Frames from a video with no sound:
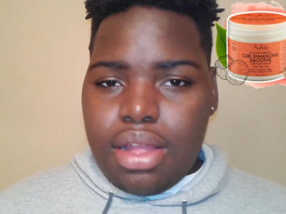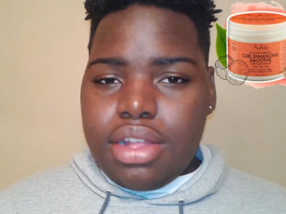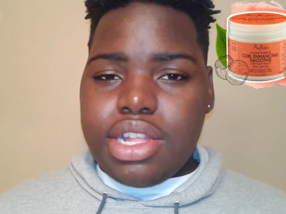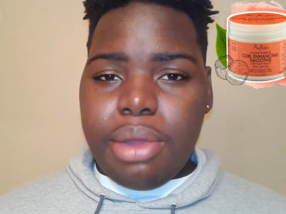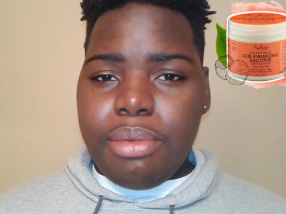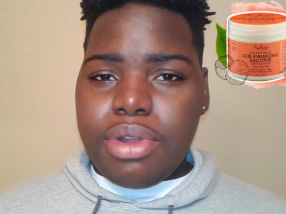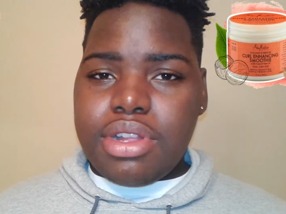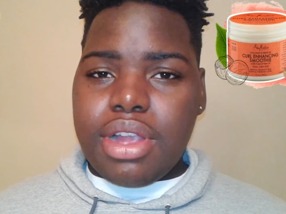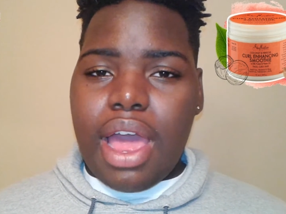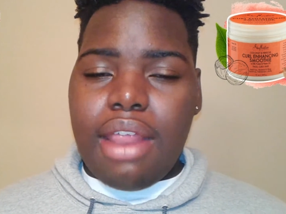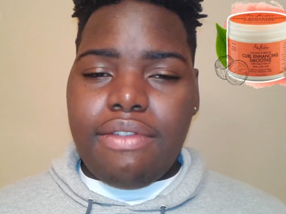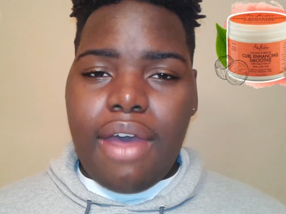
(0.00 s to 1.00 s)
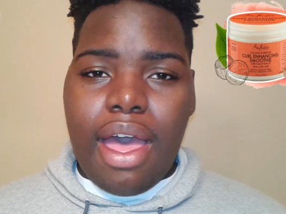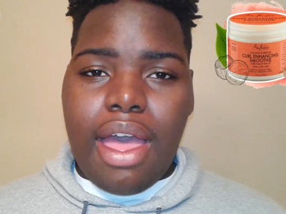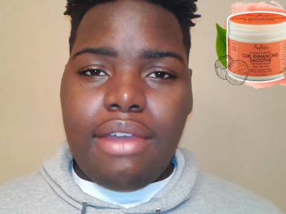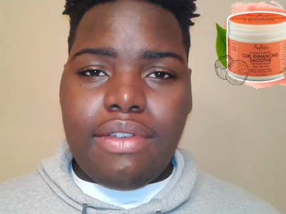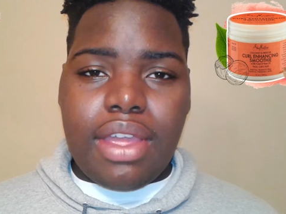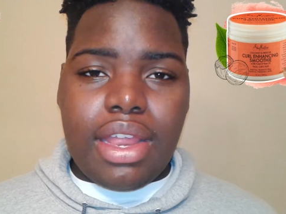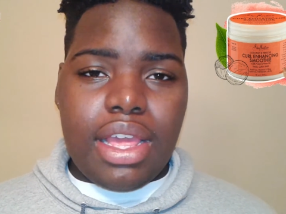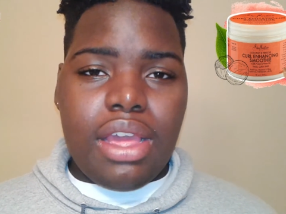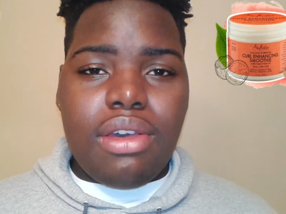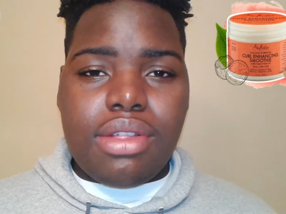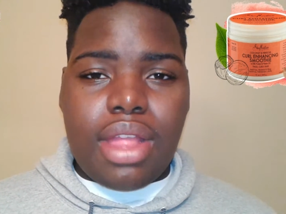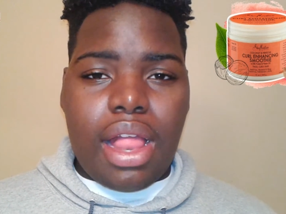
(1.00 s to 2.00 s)
Shea Moisture got a 5 and
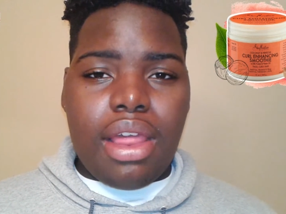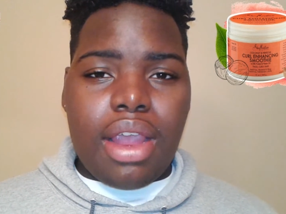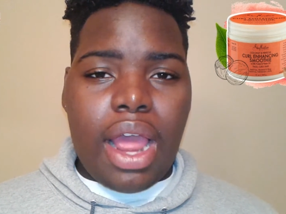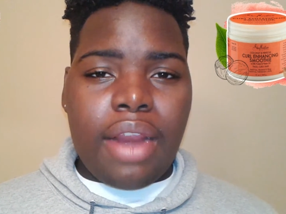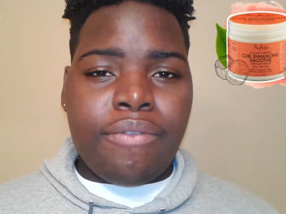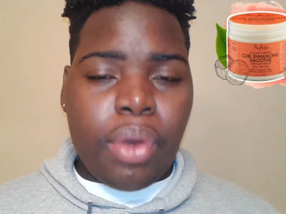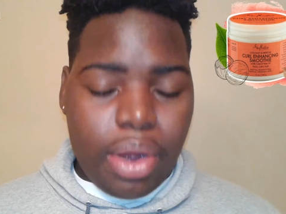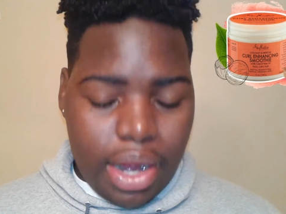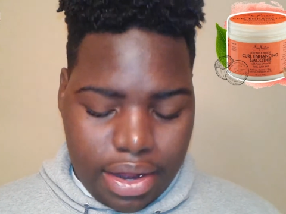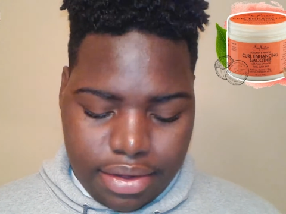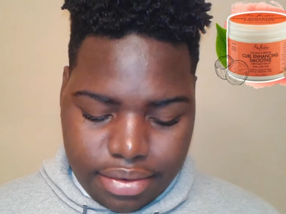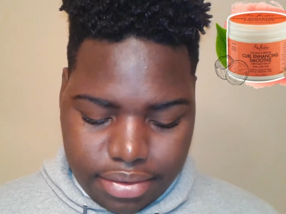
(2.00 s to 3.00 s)
Eco Styler got a 3.